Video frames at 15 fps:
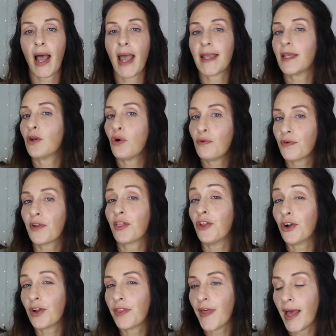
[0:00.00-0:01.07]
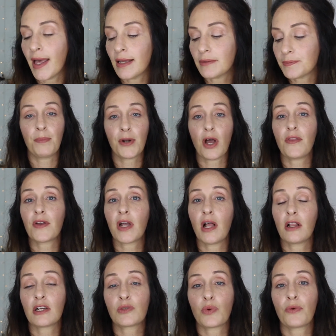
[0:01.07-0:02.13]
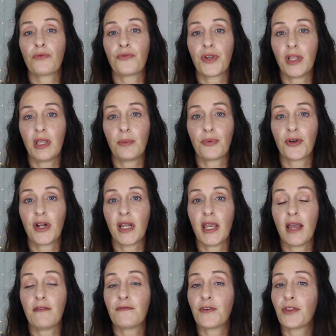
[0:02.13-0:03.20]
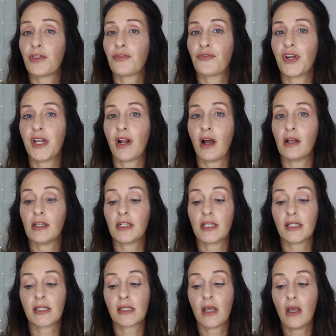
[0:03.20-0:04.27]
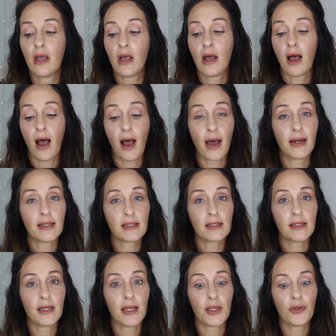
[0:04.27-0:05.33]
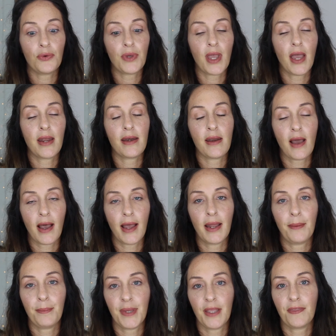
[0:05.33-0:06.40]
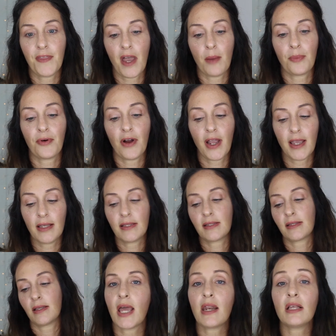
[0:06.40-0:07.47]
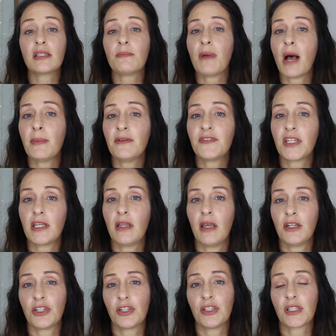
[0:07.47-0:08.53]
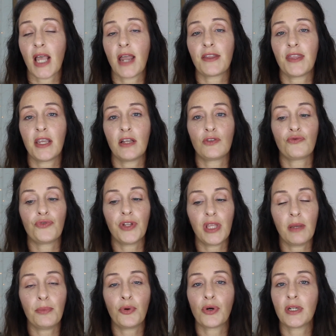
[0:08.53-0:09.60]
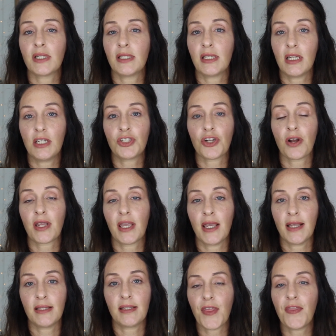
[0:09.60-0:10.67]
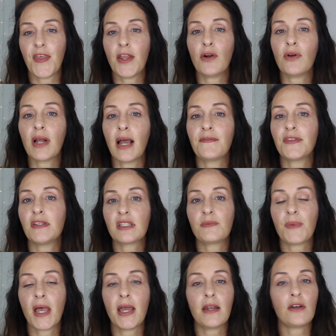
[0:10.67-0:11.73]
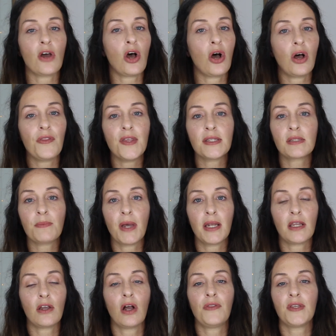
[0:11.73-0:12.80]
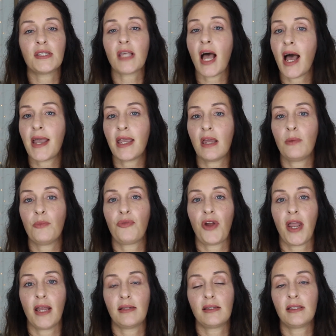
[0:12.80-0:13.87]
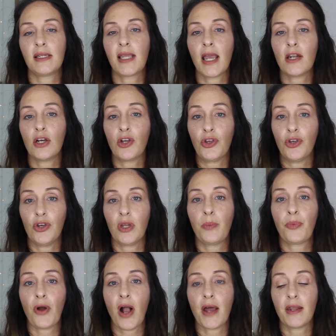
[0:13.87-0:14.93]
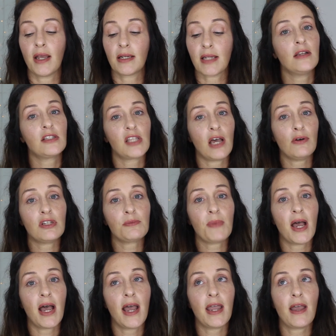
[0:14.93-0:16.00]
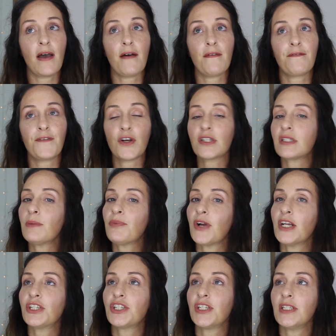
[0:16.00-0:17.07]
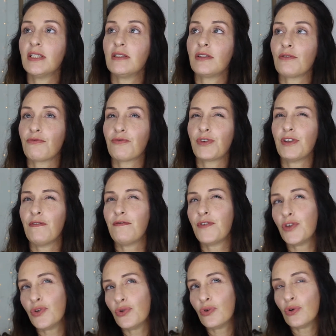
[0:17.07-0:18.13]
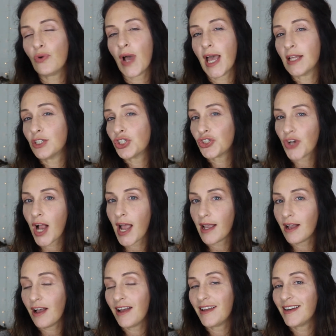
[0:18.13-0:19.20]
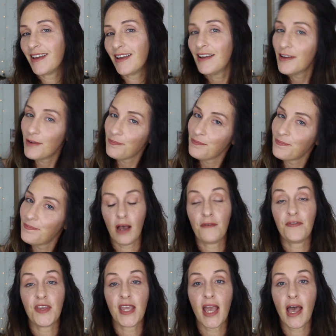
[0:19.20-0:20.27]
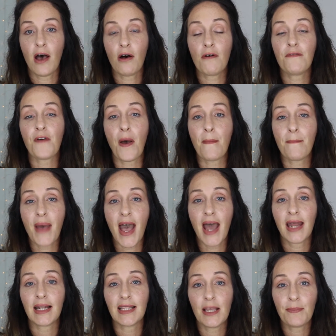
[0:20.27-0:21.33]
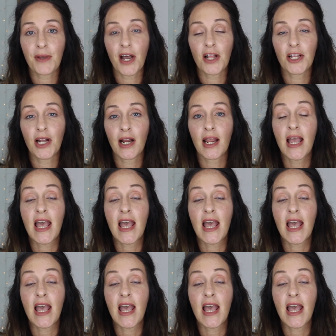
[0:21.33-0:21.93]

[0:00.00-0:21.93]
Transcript: I can overlook that. But all the colors were really pretty, and for $3, honestly, you cannot beat that price. And as a mom of teenagers, I think it's really important to teach our kids that they don't have to spend all this money on these high-end brands to get a good product. So that was my first impressions review and try on. of the e.l.f. matte lip color.